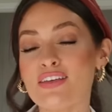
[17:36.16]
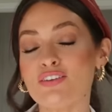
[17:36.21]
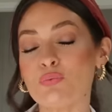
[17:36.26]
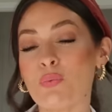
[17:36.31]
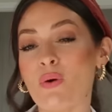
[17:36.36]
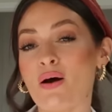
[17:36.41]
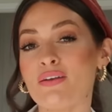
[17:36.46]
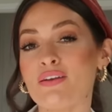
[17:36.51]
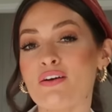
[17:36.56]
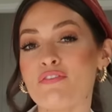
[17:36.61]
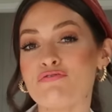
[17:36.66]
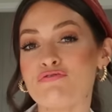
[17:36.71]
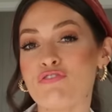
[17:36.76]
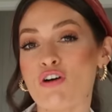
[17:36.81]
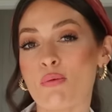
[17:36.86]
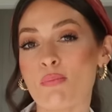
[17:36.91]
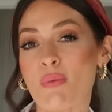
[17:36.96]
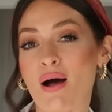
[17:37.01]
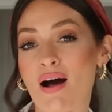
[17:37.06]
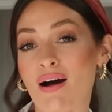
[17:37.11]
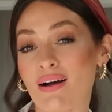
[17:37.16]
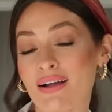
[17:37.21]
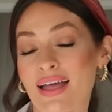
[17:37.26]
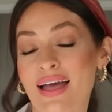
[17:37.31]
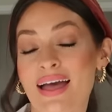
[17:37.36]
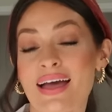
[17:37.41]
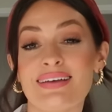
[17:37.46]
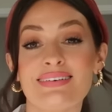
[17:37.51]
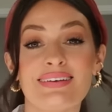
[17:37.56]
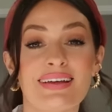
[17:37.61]
This one from
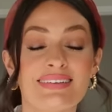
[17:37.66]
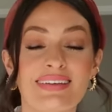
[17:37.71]
Arket,